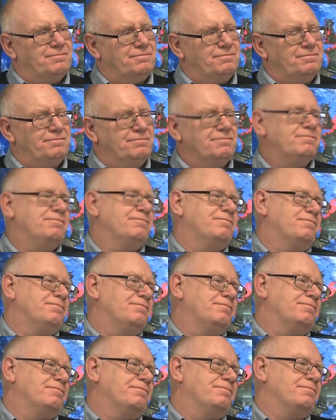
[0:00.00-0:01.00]

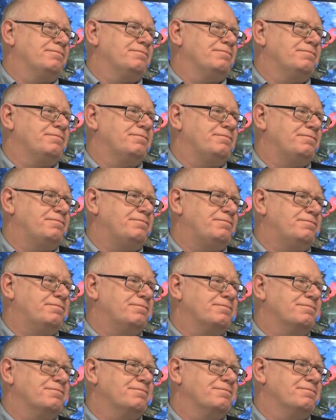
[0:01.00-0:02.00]

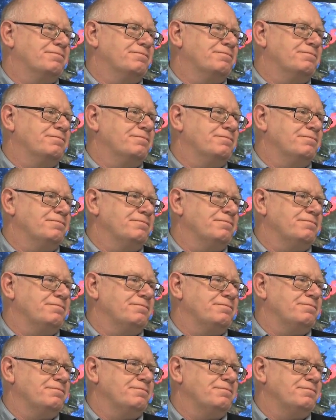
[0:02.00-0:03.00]

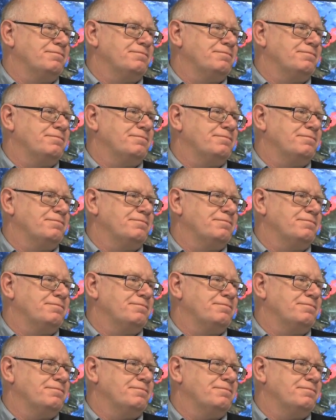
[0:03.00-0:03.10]
(not speaking)